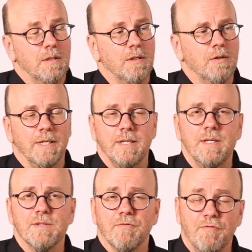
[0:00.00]
clearly
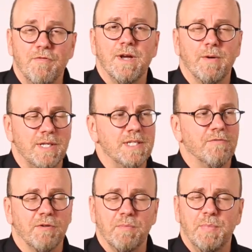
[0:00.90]
these are very
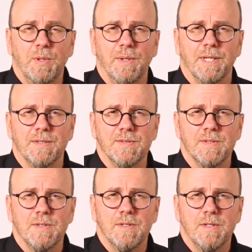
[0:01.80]
different buildings.
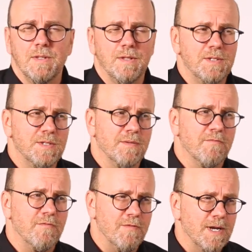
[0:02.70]
This is a
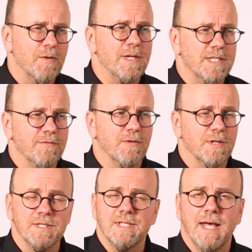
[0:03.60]
very
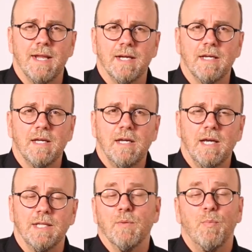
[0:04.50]
different aesthetic.
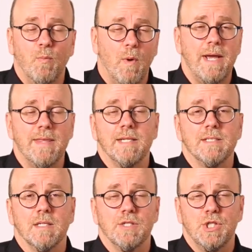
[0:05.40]
And the way that it's
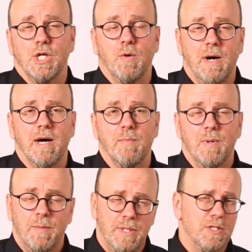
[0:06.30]
going to show up,
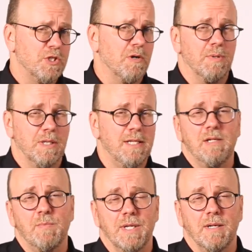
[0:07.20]
I mean, it'll show up a
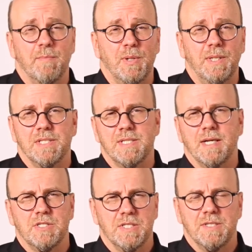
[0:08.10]
little bit on building
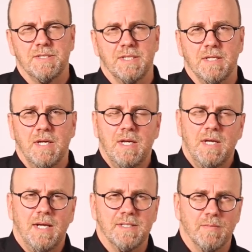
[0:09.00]
sections and,
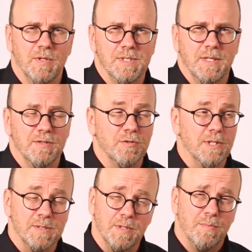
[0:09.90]
and some of those other
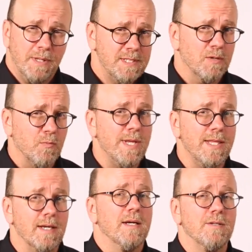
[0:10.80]
drawings, but the place I
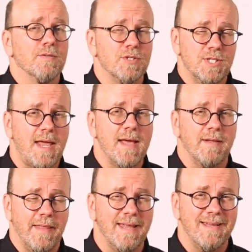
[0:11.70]
really
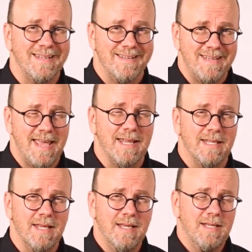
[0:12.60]
understand that intent
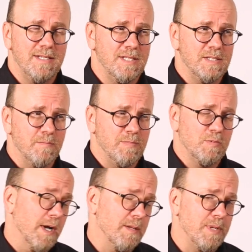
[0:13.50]
is this
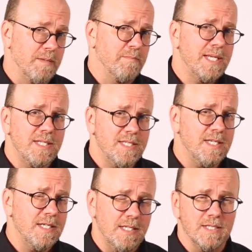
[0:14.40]
trying to be
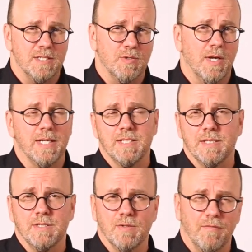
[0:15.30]
Miesian? Is it trying
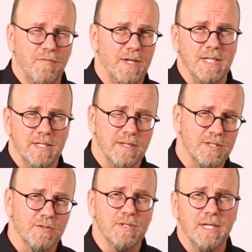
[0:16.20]
to sort of fit into a
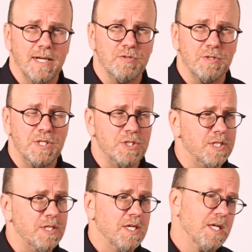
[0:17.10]
certain kind of
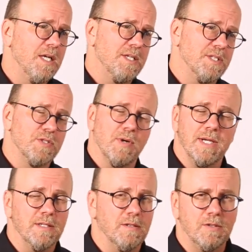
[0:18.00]
tradition? Is it
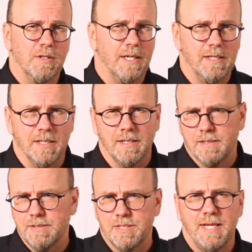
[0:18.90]
trying to look like
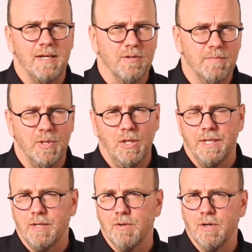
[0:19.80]
a standard
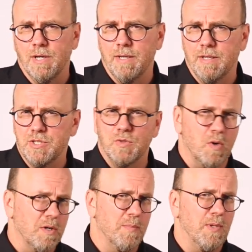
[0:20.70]
building or a
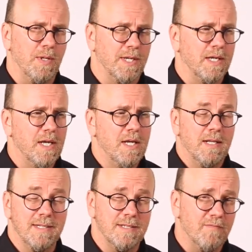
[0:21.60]
historic building?
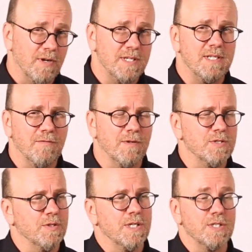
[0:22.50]
That's a very different
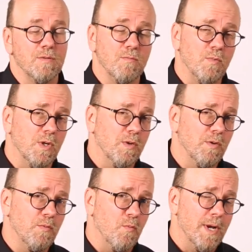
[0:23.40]
tradition. Well,
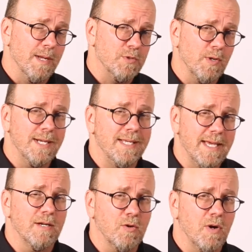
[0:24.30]
when I'm trying to
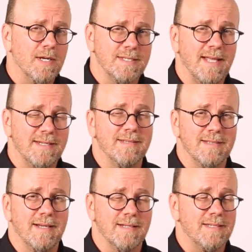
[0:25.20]
get across that
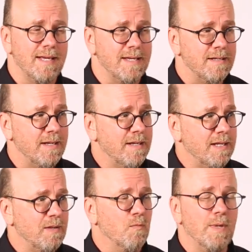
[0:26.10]
design intent,
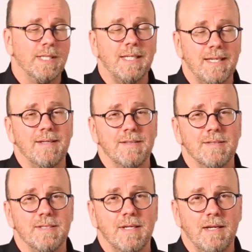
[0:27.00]
it really
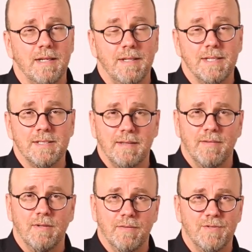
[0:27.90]
is in this
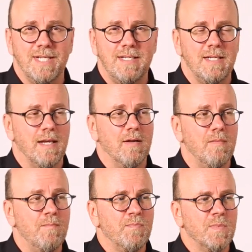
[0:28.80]
level of
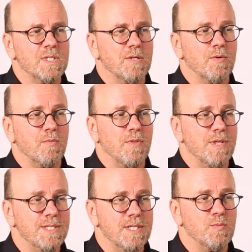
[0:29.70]
detail. So
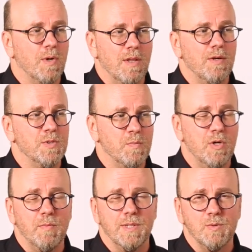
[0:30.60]
this is one of those
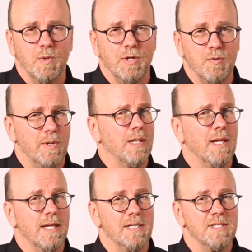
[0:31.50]
moments where you
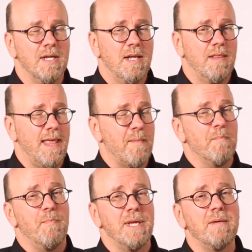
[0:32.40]
realize
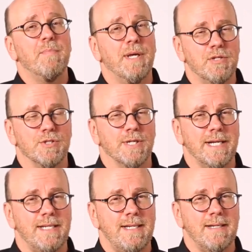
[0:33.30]
that big picture
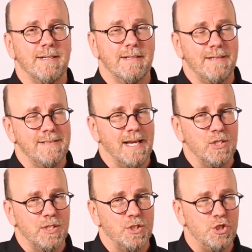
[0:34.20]
idea is
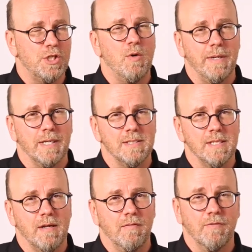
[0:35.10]
actually showing
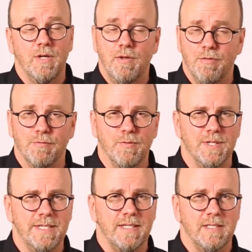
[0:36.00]
itself through the
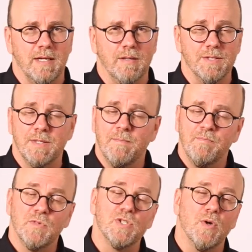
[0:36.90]
details.
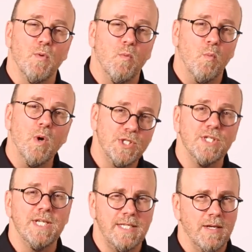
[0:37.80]
So which
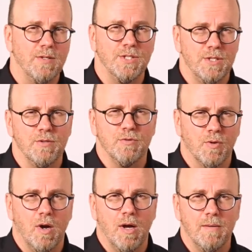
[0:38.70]
details do you
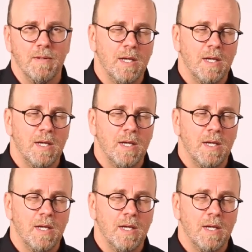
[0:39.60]
draw?